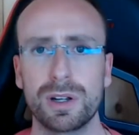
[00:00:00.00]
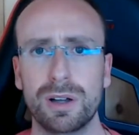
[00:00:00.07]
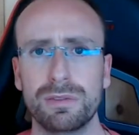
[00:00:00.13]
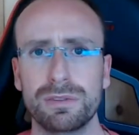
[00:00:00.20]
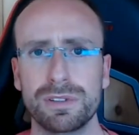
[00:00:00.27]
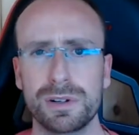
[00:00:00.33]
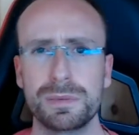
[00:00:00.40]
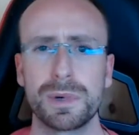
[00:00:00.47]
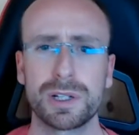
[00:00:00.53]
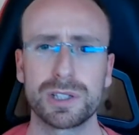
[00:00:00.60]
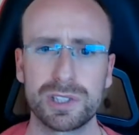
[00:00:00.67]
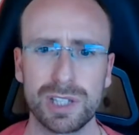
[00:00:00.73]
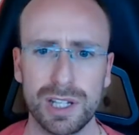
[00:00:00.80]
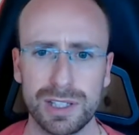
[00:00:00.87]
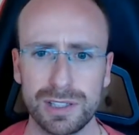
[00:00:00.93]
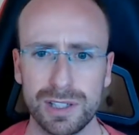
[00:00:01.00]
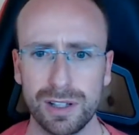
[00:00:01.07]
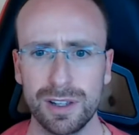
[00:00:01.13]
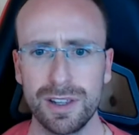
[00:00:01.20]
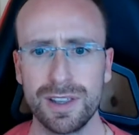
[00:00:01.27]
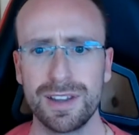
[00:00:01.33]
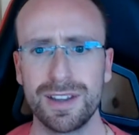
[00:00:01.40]
I'm very much centre,
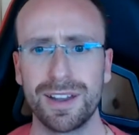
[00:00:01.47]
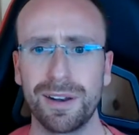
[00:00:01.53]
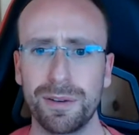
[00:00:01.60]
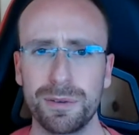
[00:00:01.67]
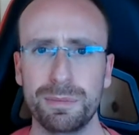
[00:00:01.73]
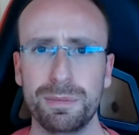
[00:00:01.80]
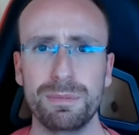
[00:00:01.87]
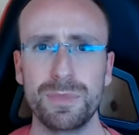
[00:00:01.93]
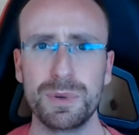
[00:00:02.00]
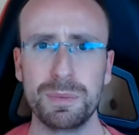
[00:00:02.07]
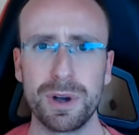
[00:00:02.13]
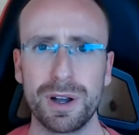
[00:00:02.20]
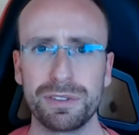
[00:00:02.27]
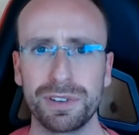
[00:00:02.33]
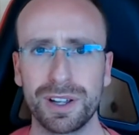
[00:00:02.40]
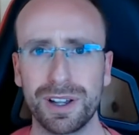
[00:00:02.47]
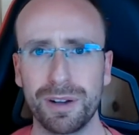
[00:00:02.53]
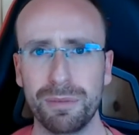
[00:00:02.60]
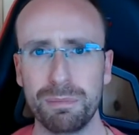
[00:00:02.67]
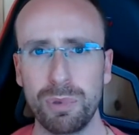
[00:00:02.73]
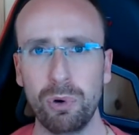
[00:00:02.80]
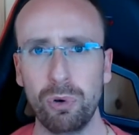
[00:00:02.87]
and you might think I'm
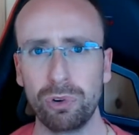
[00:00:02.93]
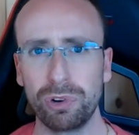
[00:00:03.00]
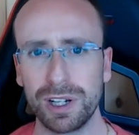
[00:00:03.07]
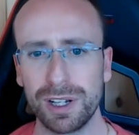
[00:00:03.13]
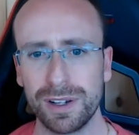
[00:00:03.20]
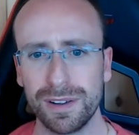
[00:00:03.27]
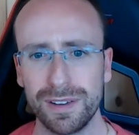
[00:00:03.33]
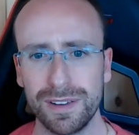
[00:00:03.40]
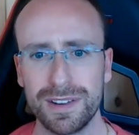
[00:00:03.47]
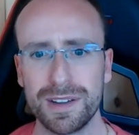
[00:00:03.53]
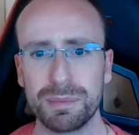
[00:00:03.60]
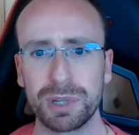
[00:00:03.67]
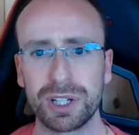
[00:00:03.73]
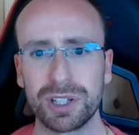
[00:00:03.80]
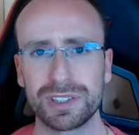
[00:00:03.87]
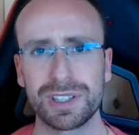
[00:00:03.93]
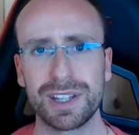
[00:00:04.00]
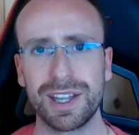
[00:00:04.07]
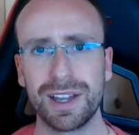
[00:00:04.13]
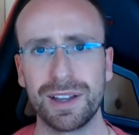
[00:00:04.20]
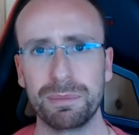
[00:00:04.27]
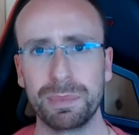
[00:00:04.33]
boring because of
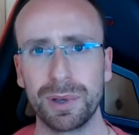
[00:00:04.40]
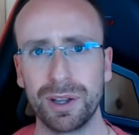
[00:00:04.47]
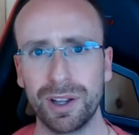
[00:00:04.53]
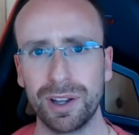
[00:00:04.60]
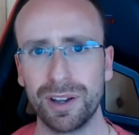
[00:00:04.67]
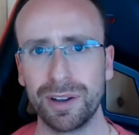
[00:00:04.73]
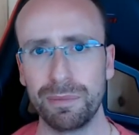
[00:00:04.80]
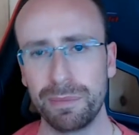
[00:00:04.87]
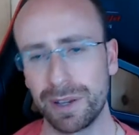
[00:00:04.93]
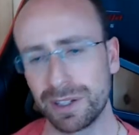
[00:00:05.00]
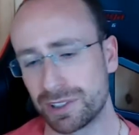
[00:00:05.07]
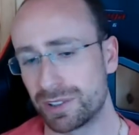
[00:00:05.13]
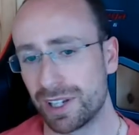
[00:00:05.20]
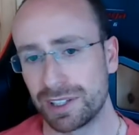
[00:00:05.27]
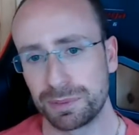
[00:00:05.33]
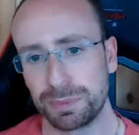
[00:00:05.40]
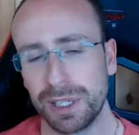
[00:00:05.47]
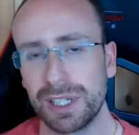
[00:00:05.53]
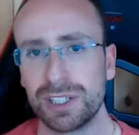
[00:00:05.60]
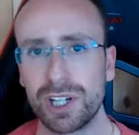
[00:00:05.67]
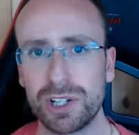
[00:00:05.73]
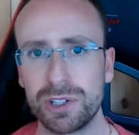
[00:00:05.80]
that, but that's me
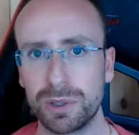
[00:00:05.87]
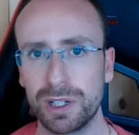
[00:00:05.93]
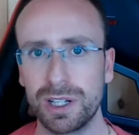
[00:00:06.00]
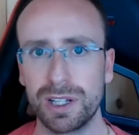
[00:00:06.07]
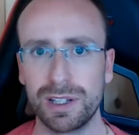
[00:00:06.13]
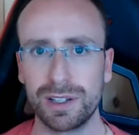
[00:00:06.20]
genuinely.